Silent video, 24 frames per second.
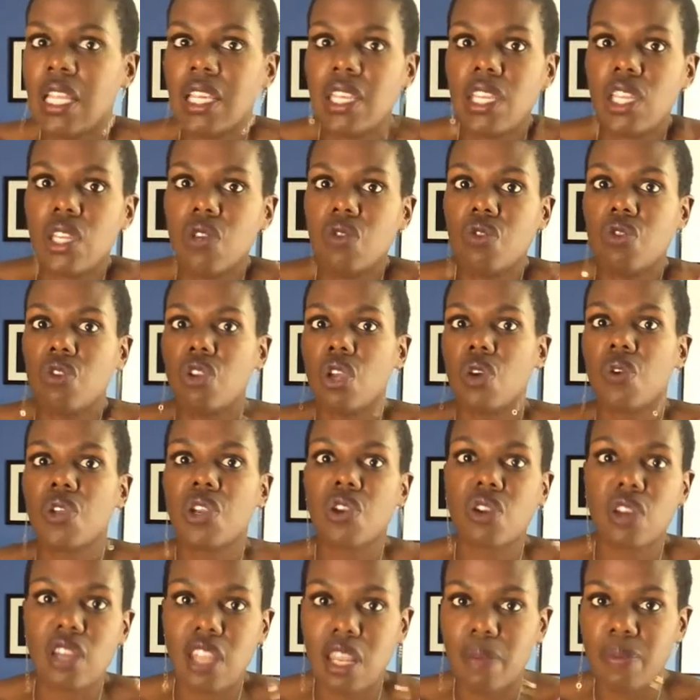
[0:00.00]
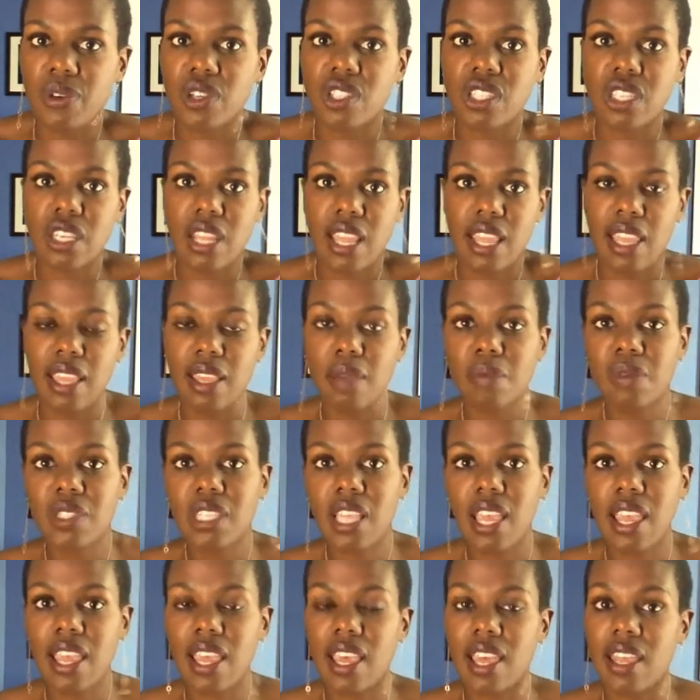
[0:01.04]
you know your neighbors' names,
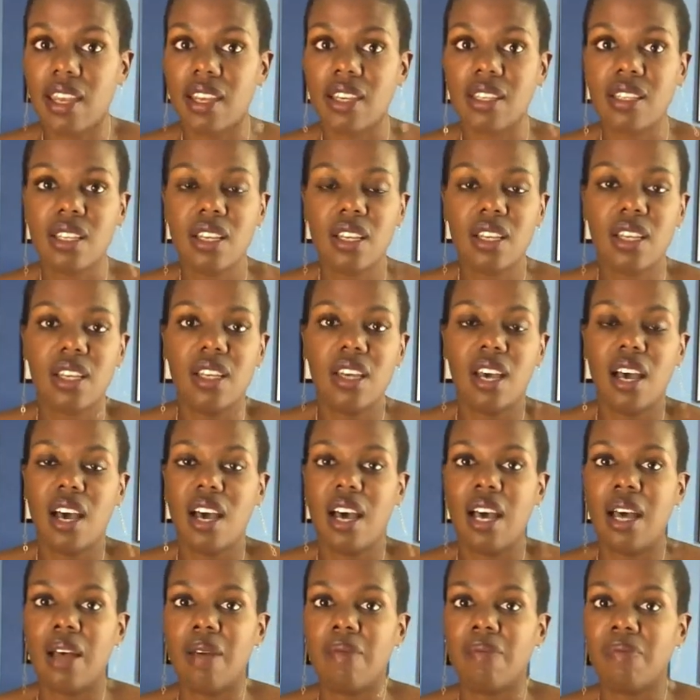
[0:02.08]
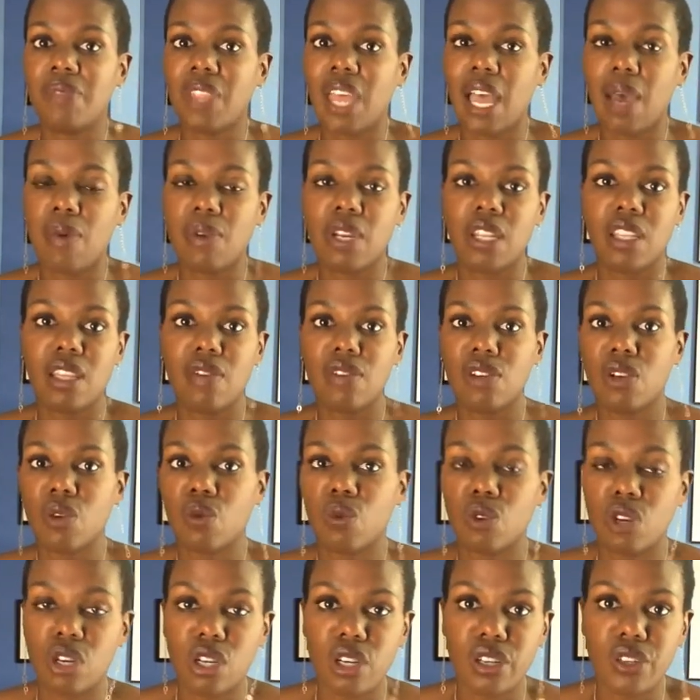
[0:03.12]
and I want to live in a
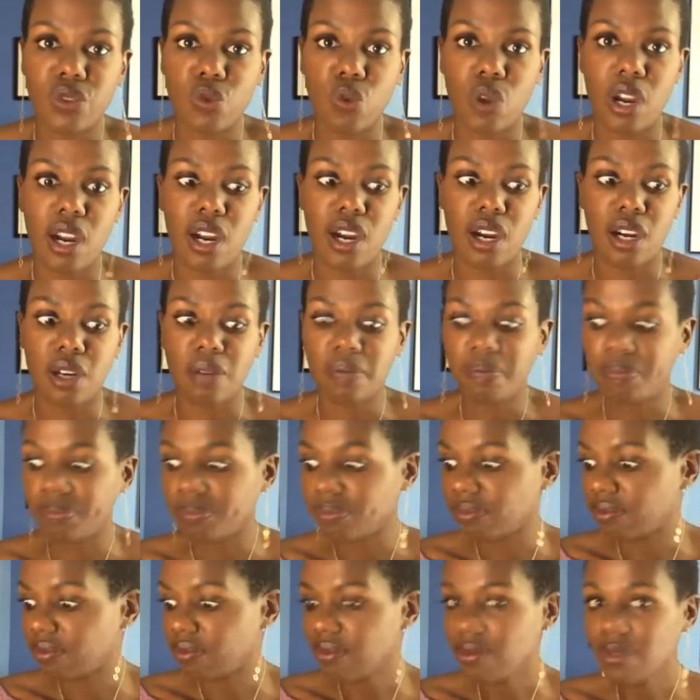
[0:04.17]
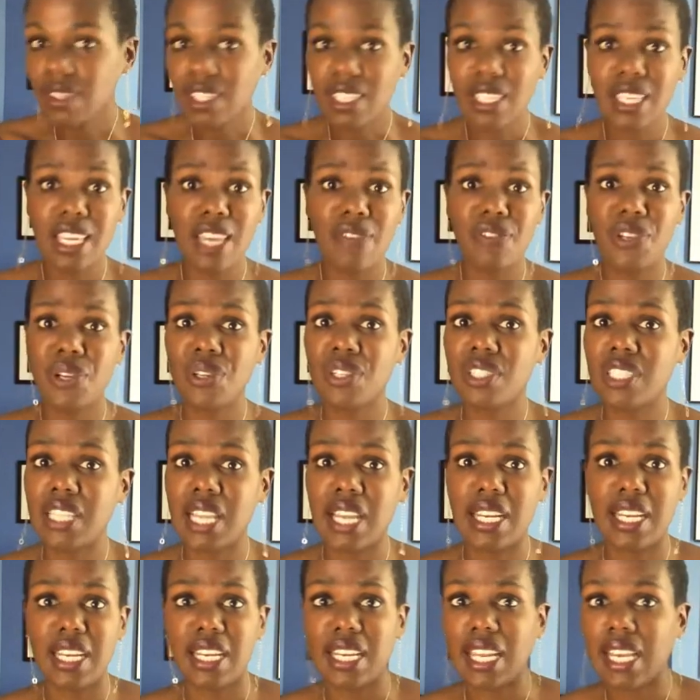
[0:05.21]
world where if you're
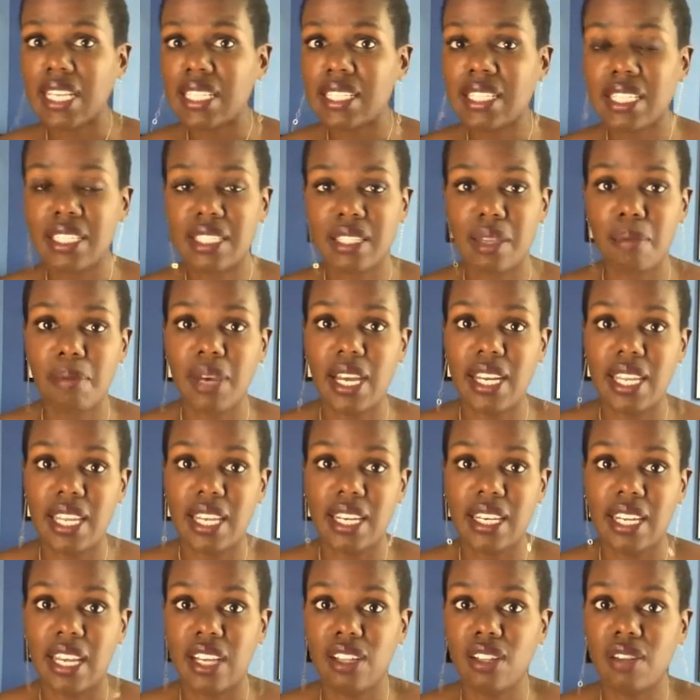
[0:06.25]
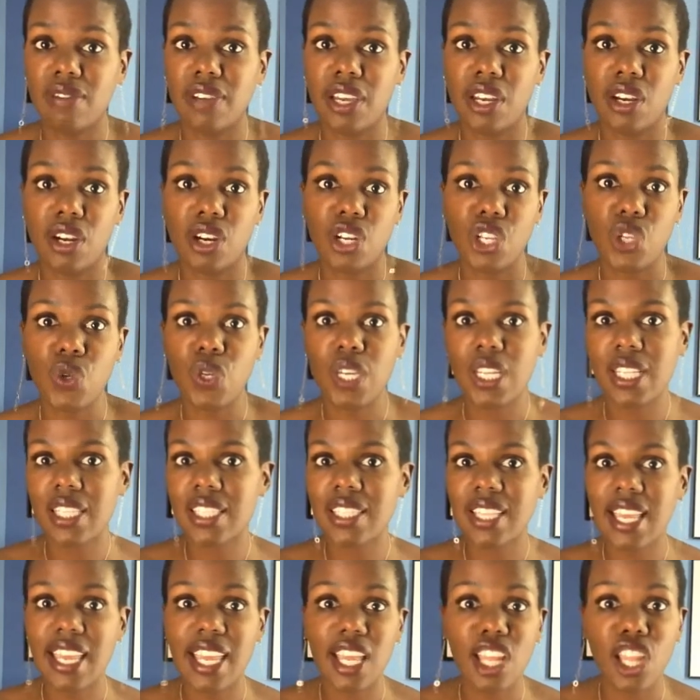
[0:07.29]
standing next to somebody in an elevator, you can
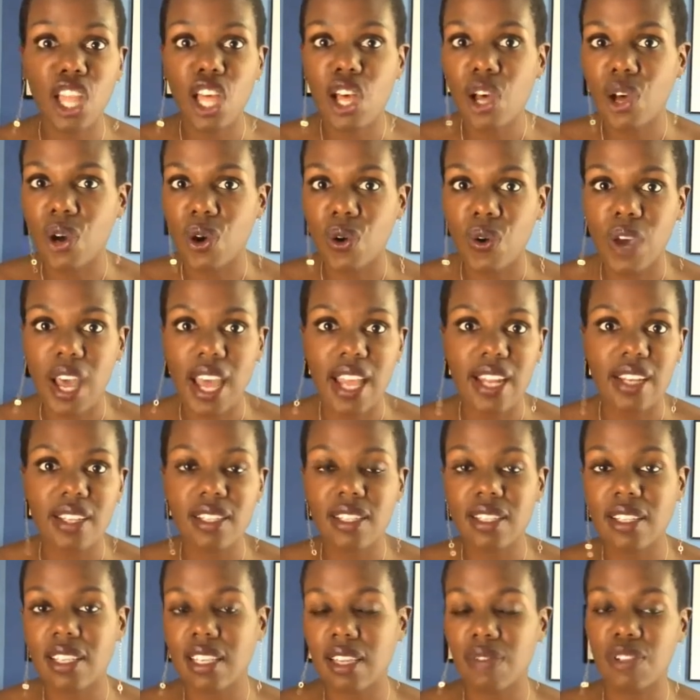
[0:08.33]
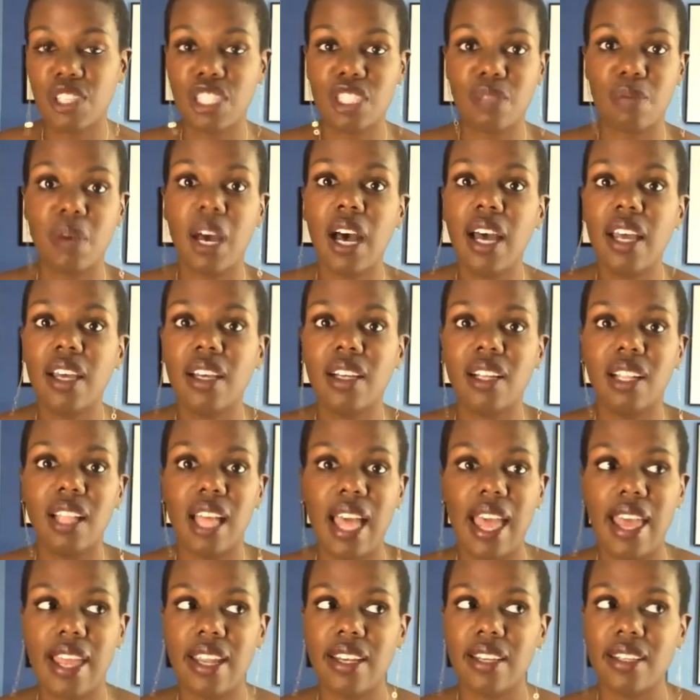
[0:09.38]
say hello and give a smile,
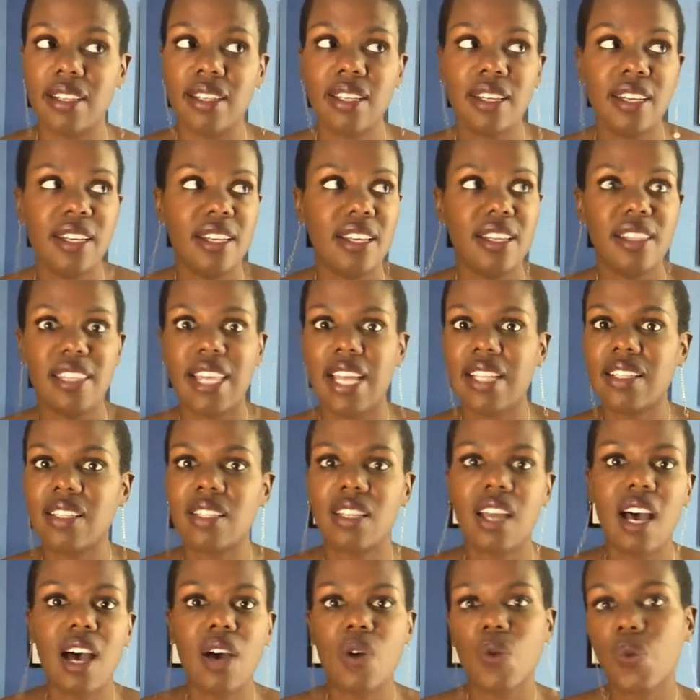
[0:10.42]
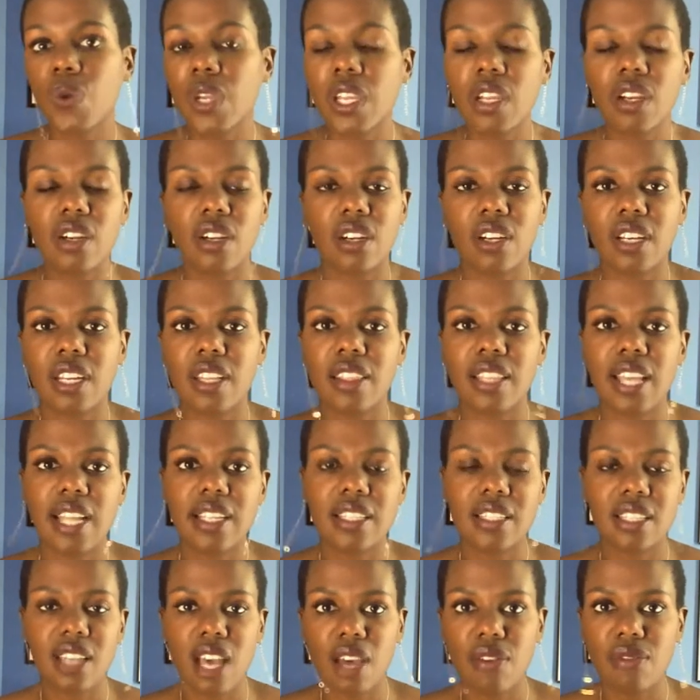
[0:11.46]
and that's not weird and
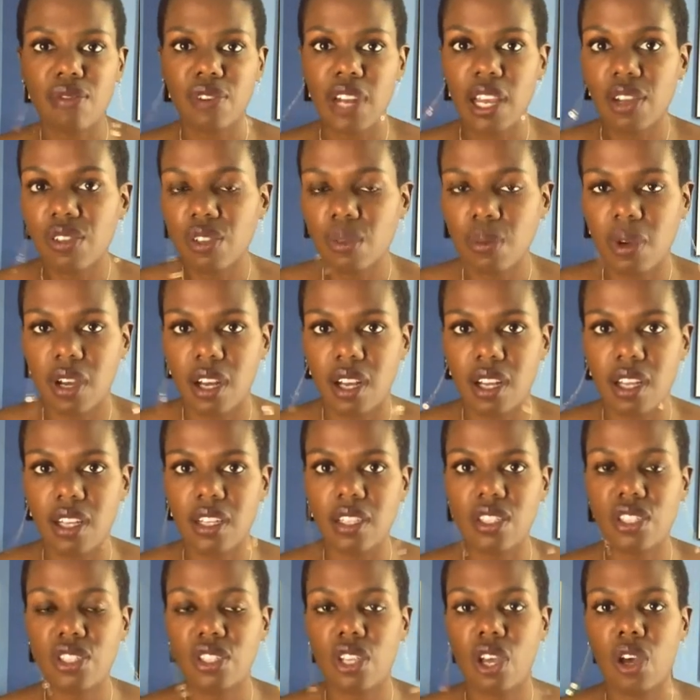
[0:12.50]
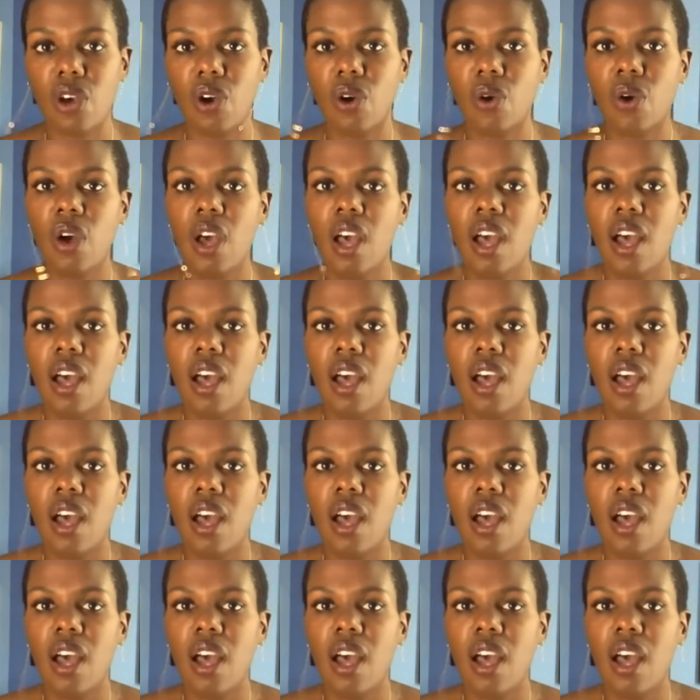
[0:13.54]
that's not frowned upon. So,